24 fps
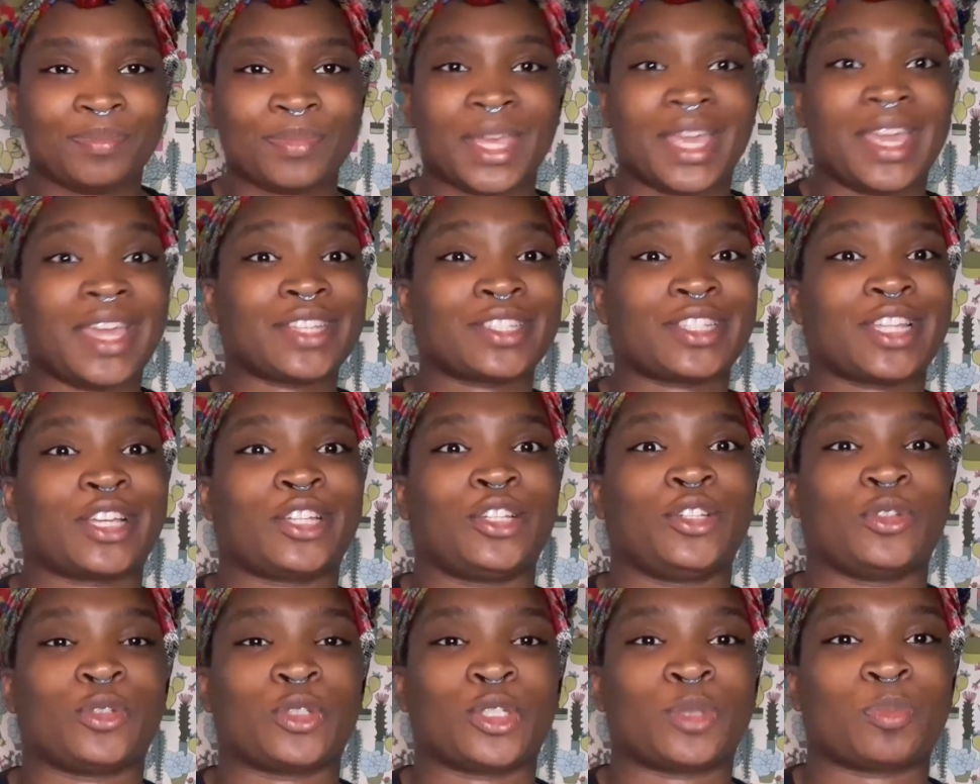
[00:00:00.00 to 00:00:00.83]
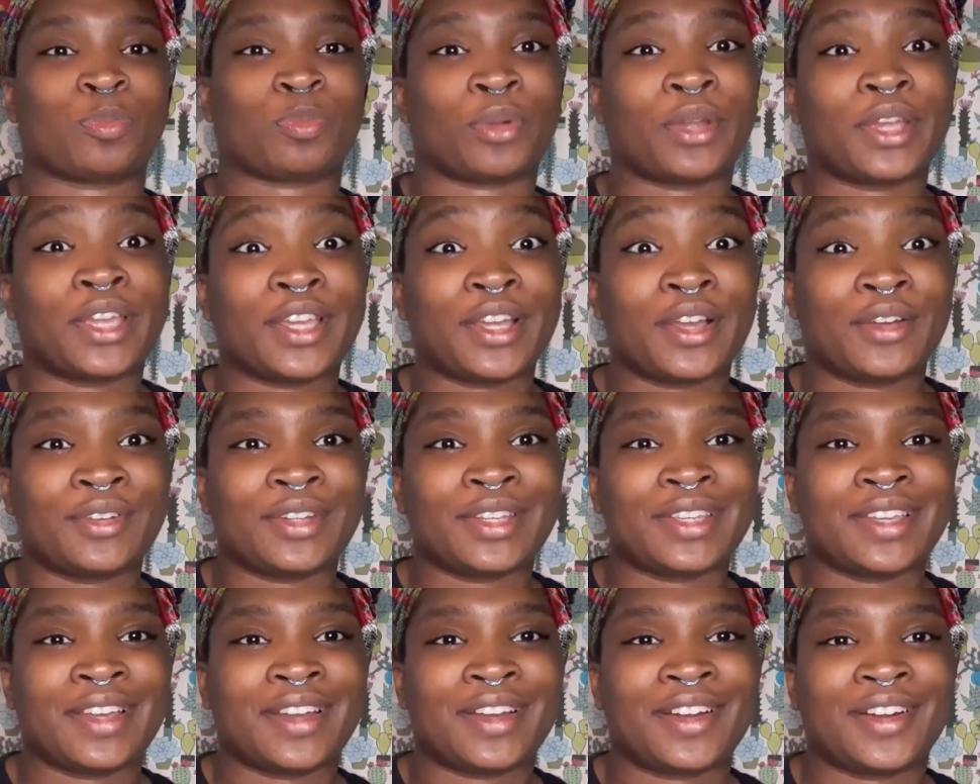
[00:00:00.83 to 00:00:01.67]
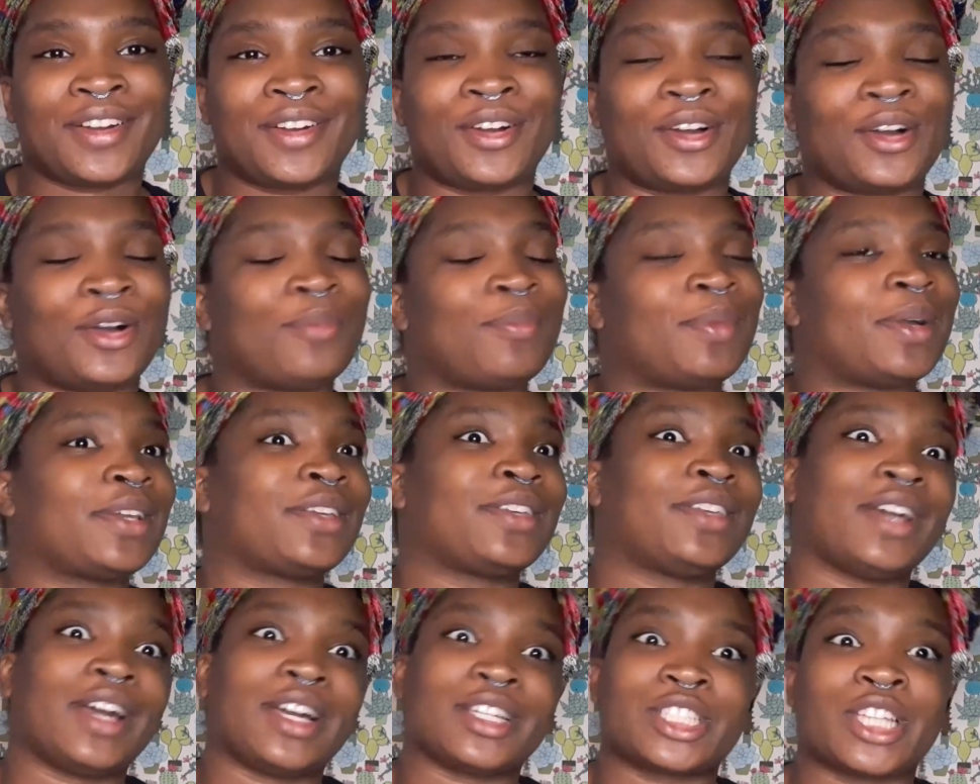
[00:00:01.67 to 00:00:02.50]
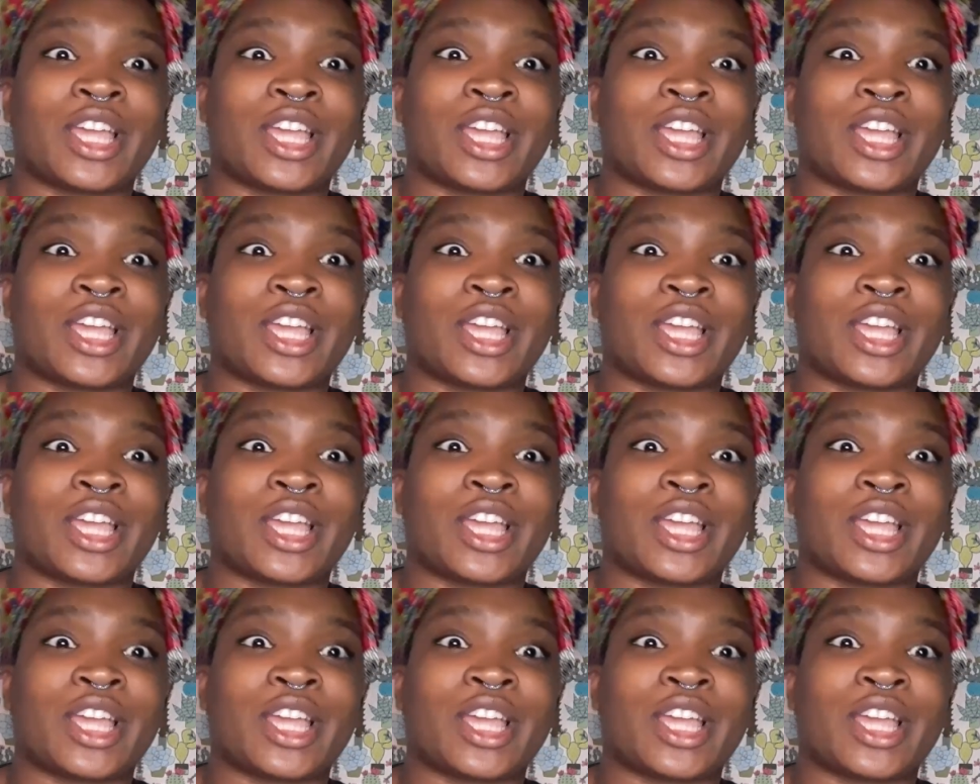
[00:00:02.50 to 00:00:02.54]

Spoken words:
It has like a little spring on it, y'all. Oh my gosh.